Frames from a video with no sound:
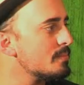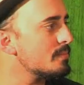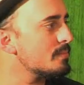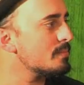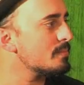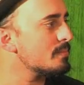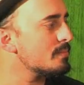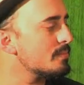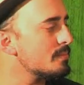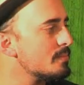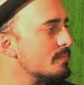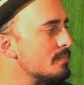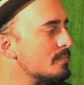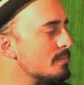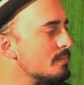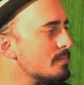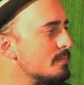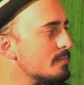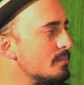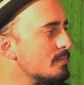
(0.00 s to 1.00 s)

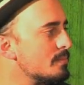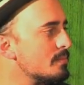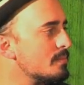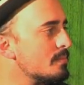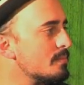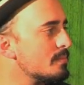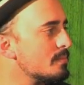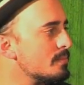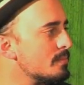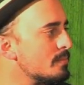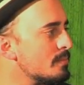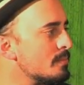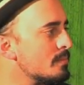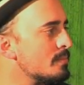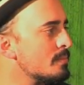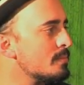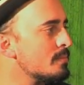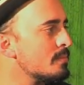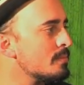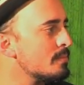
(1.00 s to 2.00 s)

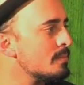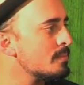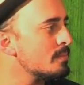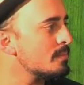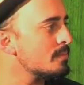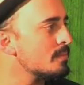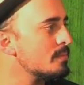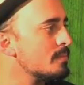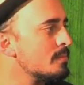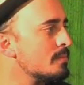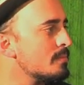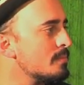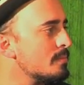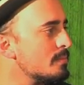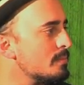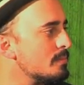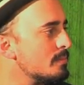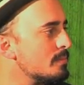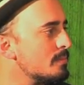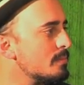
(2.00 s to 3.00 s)

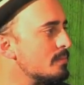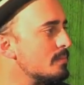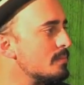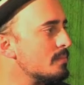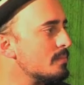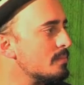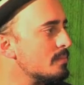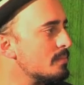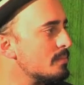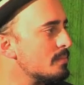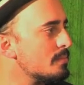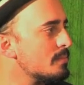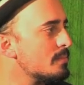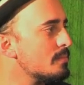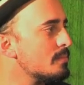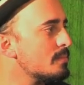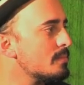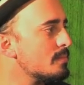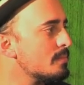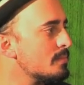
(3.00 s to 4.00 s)
The person shown says nothing.